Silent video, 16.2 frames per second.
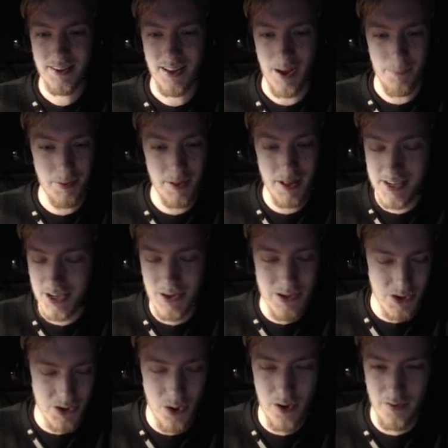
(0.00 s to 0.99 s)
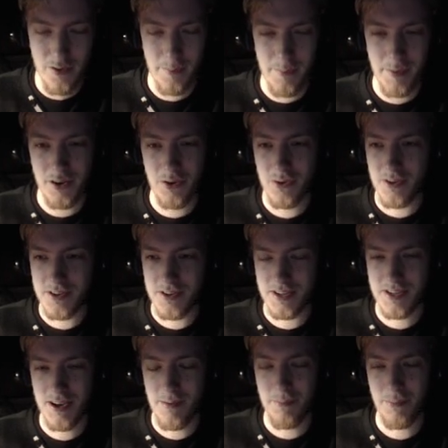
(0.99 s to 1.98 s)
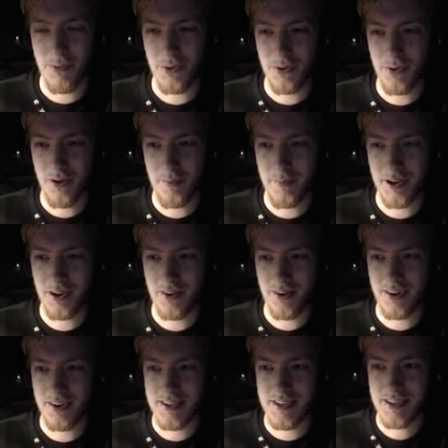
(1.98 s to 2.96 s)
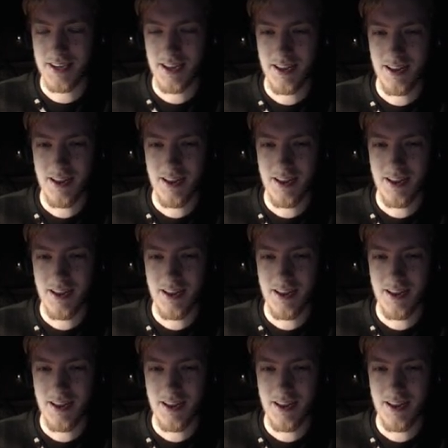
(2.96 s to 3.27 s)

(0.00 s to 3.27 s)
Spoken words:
I plan to use all of them in duels at some point, all of my cards,